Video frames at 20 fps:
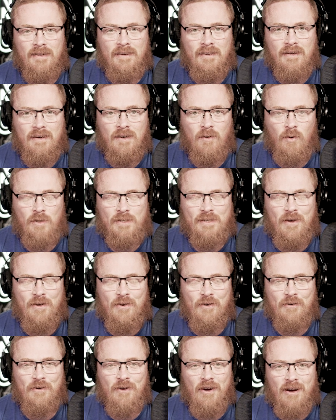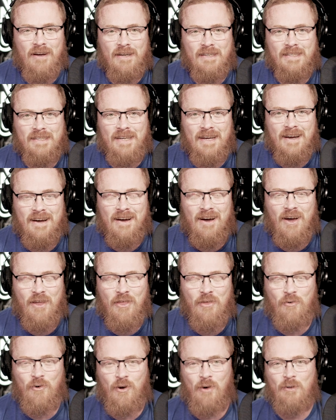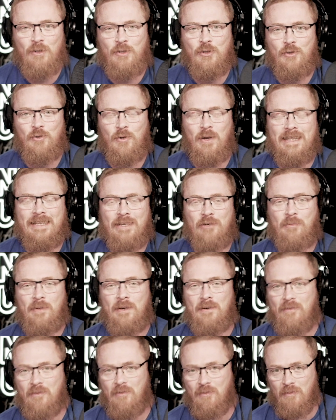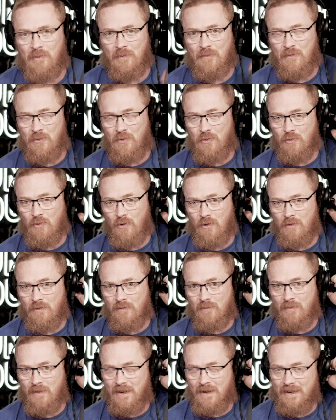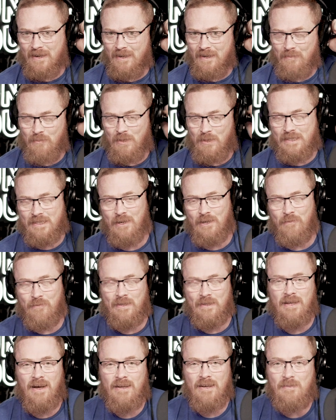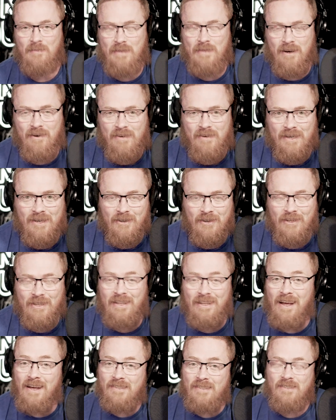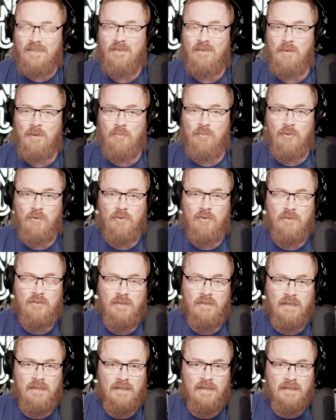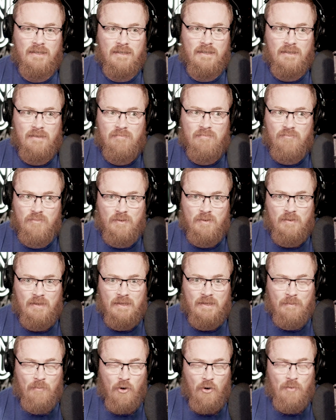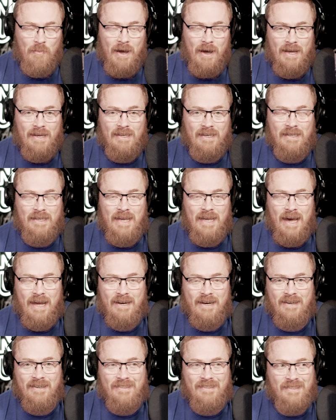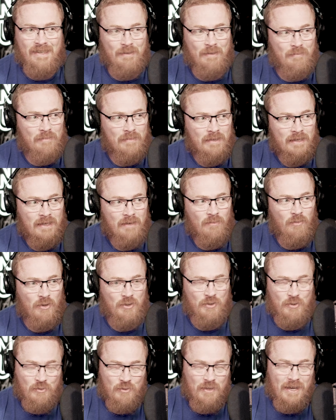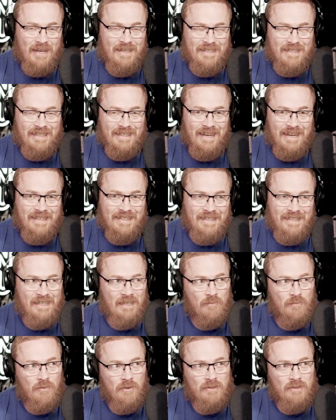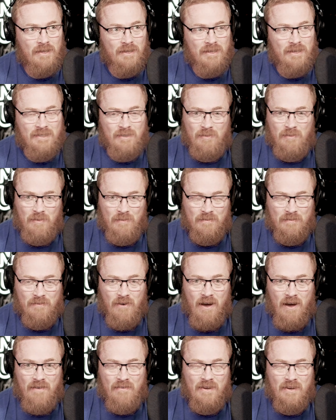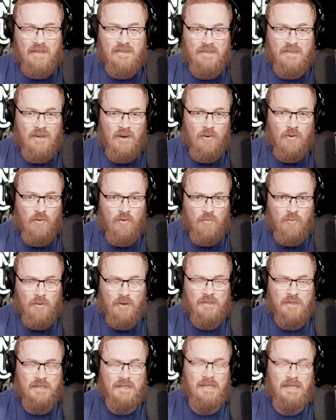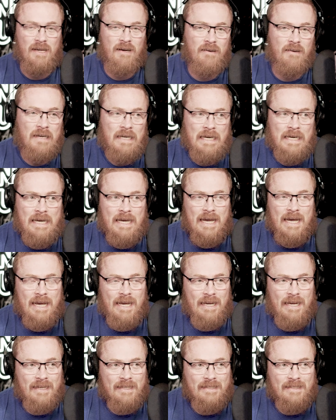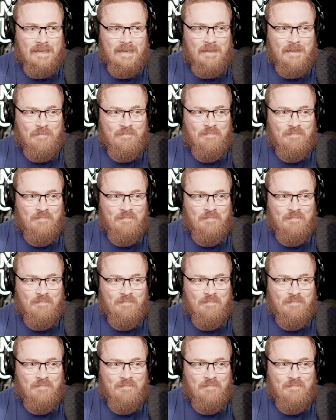What's going on, guys? Uh, I thought I would do a little bit of a review of uh, myself and Artem Taranenko. The last time we pulled uh, the bottom eight in Canada, some, what, two thousand eighteen it was? I think so, five years ago almost now. And um,